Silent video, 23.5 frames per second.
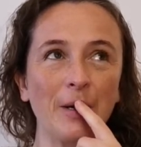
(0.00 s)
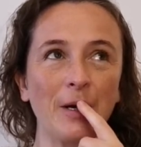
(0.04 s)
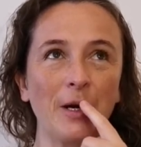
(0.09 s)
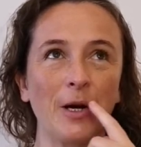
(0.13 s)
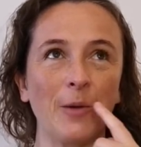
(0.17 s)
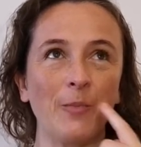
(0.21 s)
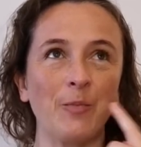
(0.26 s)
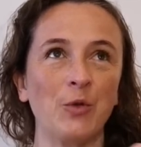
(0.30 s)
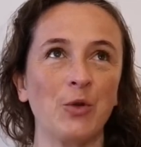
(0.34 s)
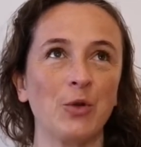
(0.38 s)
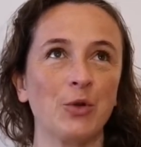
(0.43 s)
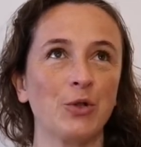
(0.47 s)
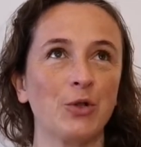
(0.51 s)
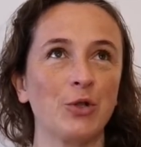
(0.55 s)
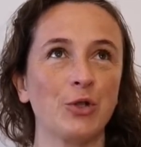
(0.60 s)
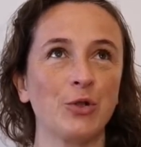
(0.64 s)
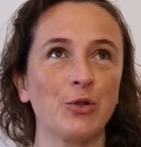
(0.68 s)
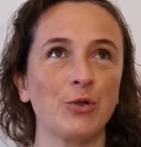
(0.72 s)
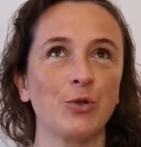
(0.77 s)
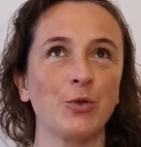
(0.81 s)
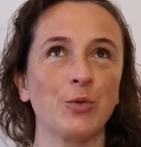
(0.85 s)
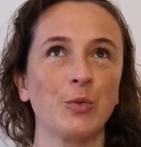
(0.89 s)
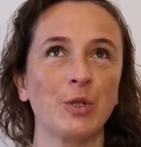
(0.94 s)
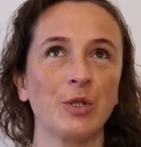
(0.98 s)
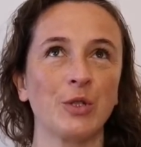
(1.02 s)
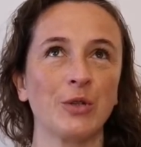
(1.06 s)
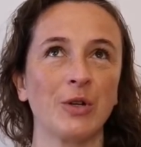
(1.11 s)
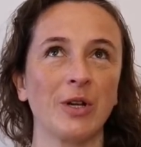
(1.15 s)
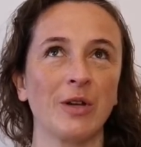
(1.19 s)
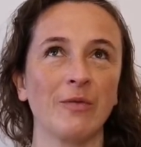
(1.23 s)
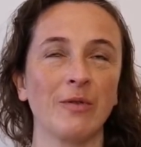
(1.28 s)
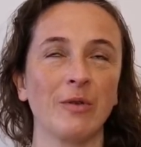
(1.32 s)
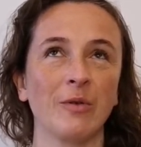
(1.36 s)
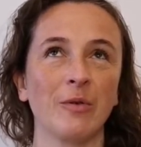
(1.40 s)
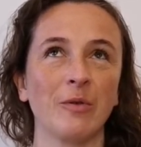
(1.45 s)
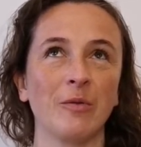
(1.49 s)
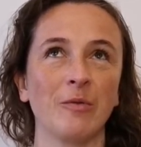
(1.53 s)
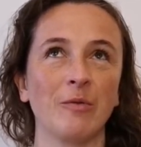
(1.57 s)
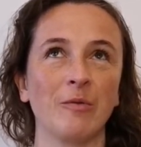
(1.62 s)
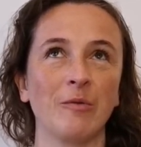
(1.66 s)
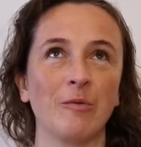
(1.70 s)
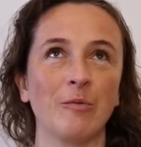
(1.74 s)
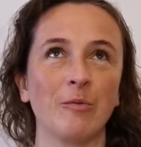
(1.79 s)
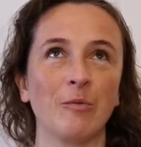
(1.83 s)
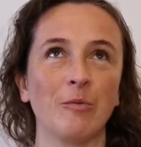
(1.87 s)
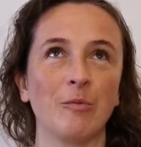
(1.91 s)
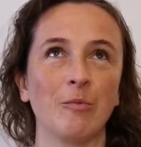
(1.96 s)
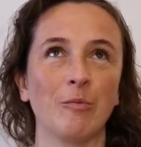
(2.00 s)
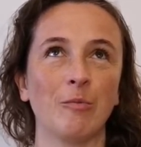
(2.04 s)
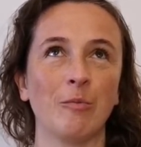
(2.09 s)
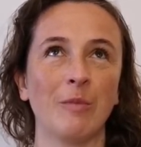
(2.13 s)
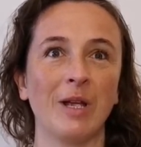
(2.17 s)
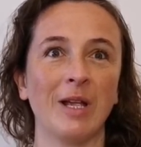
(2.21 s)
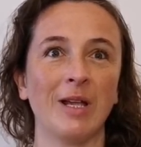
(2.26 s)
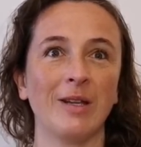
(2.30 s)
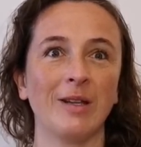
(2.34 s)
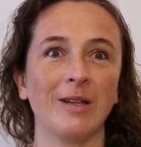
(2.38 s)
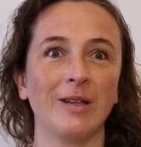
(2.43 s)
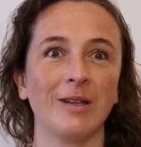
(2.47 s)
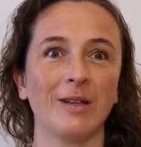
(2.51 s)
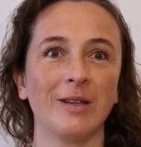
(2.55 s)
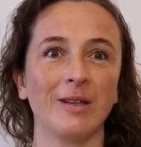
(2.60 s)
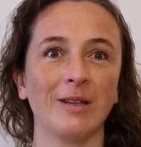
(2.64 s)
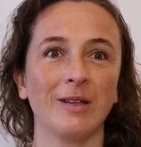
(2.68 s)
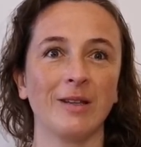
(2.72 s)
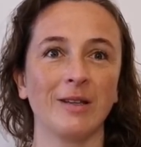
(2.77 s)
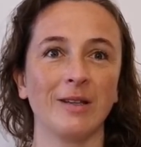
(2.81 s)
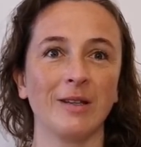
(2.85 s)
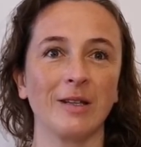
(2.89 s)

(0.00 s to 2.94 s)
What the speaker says: I'm not sure we should ever make